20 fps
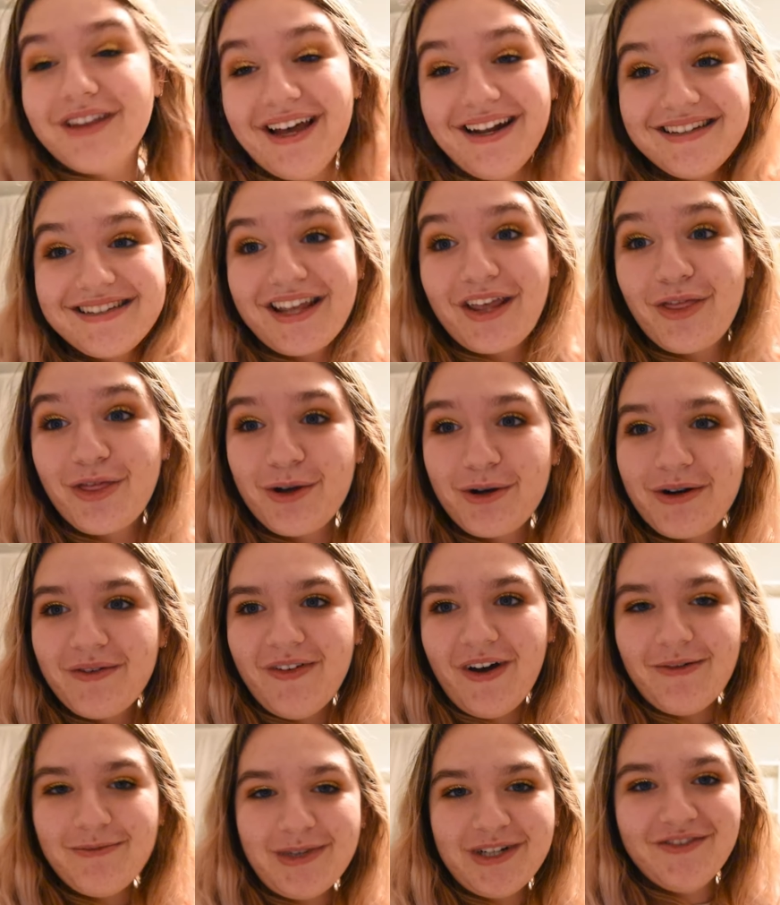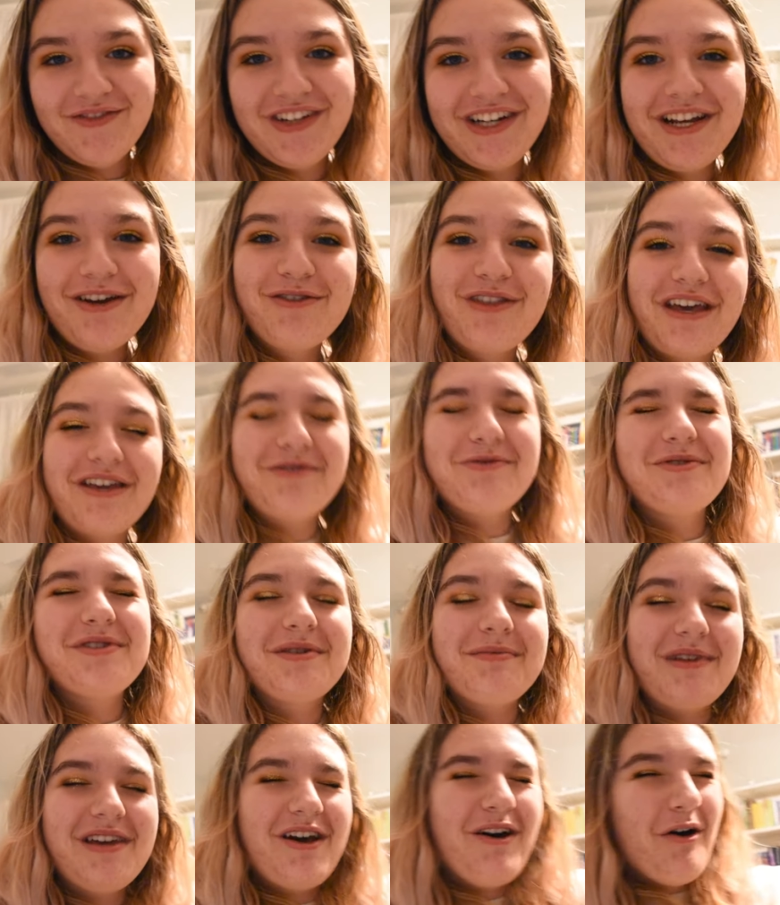that is a 35-minute video that used
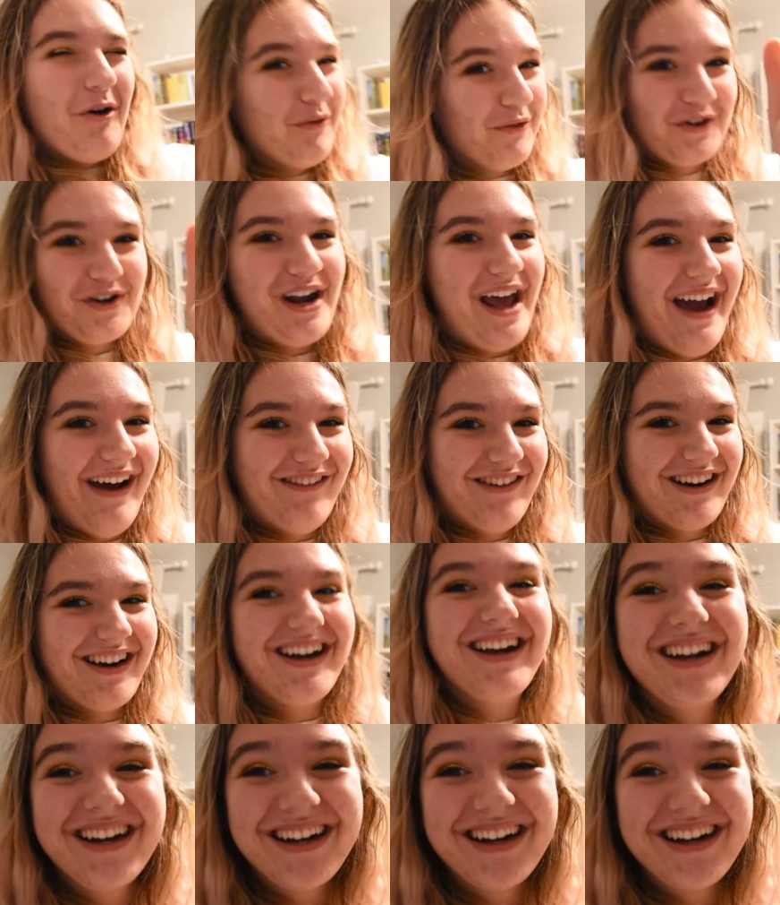to be over an hour.